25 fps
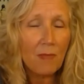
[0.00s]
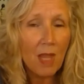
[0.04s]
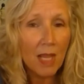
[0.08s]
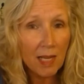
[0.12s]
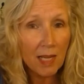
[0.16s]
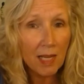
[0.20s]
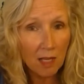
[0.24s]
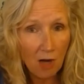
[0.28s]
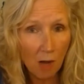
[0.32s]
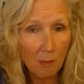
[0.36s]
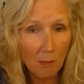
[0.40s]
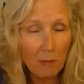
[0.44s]

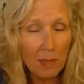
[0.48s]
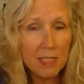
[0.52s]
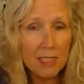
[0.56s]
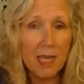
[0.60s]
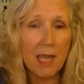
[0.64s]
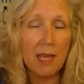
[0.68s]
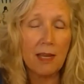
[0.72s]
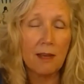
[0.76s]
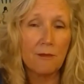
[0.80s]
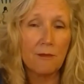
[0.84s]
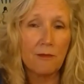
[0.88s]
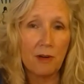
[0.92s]
can all be
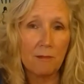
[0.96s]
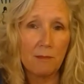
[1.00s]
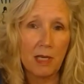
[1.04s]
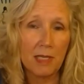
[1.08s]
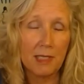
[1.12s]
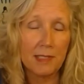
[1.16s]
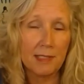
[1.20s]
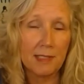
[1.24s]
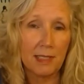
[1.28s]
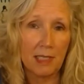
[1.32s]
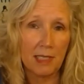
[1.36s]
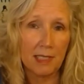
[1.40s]
taken from
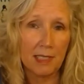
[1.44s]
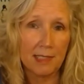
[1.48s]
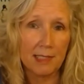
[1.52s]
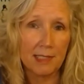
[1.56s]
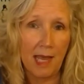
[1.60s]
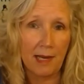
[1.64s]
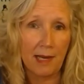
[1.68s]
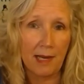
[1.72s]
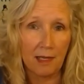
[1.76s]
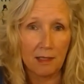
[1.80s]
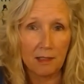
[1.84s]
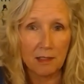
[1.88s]
us in a
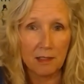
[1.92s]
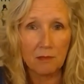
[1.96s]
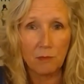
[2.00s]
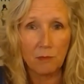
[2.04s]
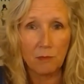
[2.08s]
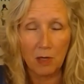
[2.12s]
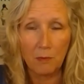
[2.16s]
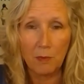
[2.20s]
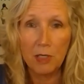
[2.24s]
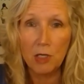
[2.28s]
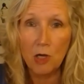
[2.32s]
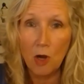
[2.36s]
second.
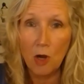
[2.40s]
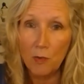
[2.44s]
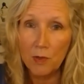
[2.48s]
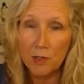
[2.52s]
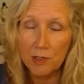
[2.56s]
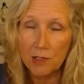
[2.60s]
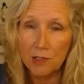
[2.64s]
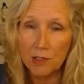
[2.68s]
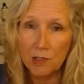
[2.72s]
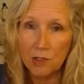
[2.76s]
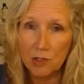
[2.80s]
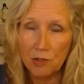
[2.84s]
We know
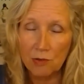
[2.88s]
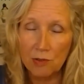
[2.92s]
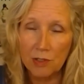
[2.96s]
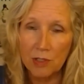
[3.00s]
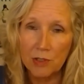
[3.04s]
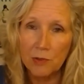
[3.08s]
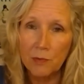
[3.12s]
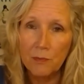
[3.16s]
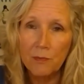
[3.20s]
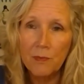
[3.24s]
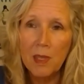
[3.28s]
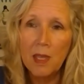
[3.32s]
this is
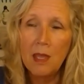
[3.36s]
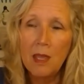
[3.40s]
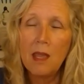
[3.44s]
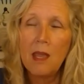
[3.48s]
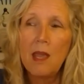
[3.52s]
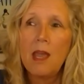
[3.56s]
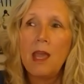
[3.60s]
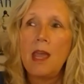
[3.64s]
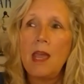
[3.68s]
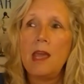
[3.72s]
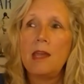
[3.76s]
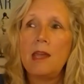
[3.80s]
true.
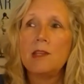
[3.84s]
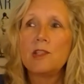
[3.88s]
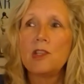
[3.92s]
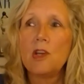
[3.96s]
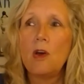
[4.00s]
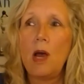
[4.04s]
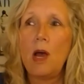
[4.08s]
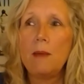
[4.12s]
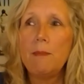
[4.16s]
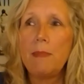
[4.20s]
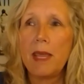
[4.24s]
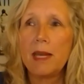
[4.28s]
And so
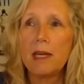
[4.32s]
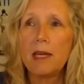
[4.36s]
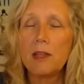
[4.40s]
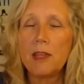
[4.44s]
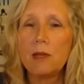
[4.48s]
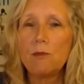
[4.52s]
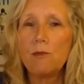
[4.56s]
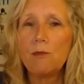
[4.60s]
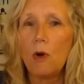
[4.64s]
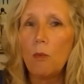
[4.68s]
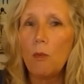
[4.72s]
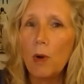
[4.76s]
I began to
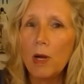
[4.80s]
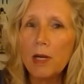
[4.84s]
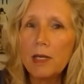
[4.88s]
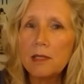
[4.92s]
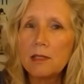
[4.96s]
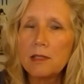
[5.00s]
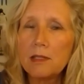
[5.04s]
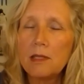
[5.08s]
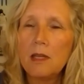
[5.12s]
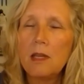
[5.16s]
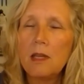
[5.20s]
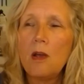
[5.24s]
think, well,
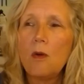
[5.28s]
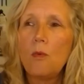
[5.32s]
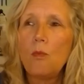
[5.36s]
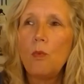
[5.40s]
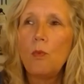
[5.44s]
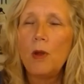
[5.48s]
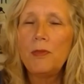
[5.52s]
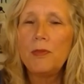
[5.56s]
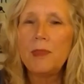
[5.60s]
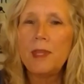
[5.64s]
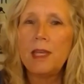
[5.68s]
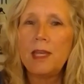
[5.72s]

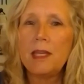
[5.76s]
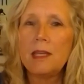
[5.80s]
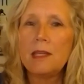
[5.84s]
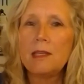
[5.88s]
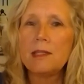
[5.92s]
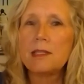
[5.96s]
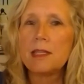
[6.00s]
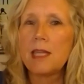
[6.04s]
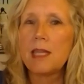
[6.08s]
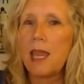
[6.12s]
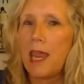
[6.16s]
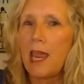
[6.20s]
what
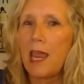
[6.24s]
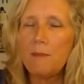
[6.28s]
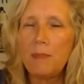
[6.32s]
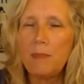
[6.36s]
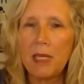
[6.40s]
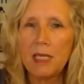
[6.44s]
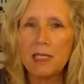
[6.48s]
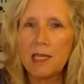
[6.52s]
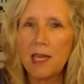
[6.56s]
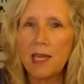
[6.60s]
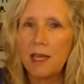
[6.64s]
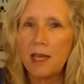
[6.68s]
things can't be
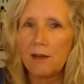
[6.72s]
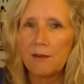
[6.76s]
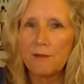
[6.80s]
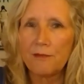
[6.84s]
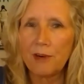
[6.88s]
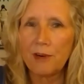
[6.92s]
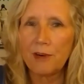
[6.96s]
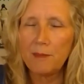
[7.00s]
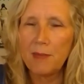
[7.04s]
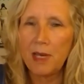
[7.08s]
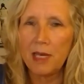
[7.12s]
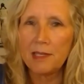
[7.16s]
taken
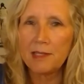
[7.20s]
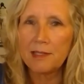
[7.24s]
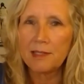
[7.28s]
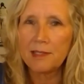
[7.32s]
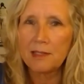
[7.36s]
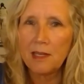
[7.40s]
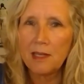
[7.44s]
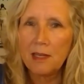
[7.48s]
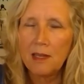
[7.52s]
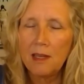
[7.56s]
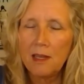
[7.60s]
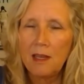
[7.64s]
from us?
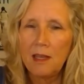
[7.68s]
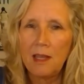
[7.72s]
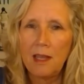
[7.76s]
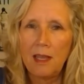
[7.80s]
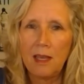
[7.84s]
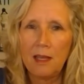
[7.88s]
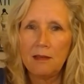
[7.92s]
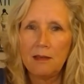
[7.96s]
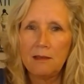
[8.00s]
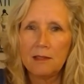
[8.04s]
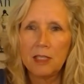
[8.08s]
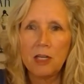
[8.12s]

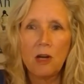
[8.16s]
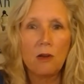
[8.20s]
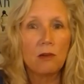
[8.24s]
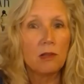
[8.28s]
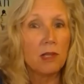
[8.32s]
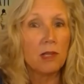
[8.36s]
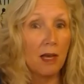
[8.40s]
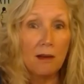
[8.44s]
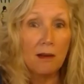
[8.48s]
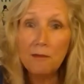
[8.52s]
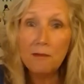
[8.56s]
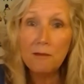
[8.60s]
And,
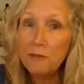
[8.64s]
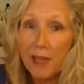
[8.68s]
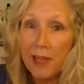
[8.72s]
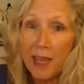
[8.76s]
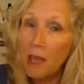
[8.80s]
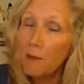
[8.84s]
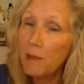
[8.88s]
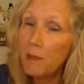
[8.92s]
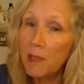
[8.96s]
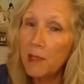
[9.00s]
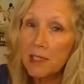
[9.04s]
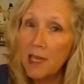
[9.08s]
love
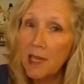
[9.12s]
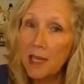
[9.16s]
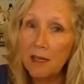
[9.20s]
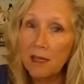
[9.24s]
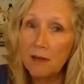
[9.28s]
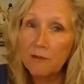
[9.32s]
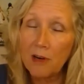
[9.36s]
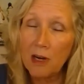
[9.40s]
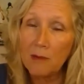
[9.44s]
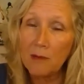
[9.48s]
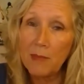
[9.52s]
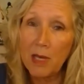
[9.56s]
can't be taken
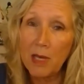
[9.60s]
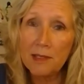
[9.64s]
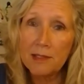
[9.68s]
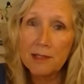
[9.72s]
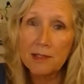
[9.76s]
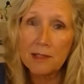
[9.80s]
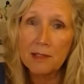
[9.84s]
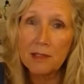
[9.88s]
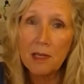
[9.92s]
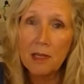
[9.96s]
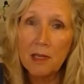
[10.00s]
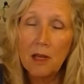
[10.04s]
from
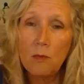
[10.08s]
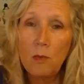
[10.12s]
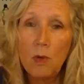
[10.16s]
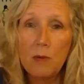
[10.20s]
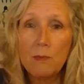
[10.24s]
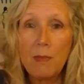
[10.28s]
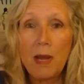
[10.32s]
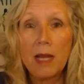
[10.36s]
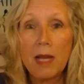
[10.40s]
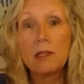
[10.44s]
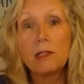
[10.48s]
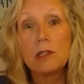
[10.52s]
us. We
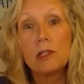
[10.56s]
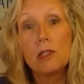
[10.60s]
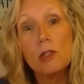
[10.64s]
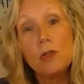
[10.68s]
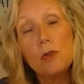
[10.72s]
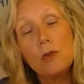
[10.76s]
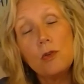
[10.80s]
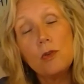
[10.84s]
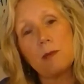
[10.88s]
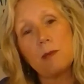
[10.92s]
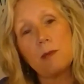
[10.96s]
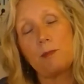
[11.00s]
might
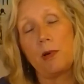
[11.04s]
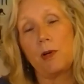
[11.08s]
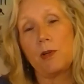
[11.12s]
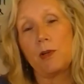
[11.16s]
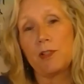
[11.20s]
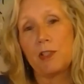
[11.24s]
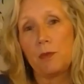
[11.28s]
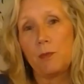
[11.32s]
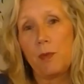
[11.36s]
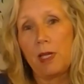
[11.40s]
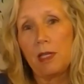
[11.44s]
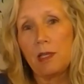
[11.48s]
lose the
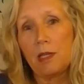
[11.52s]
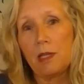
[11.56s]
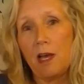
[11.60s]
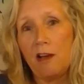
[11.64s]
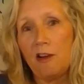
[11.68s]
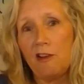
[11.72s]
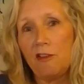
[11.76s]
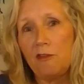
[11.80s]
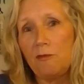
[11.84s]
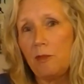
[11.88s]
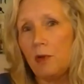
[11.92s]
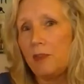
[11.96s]
person we
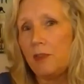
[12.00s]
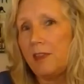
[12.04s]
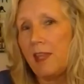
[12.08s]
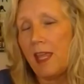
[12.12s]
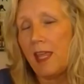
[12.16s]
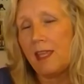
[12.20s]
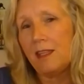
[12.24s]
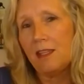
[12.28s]
love, but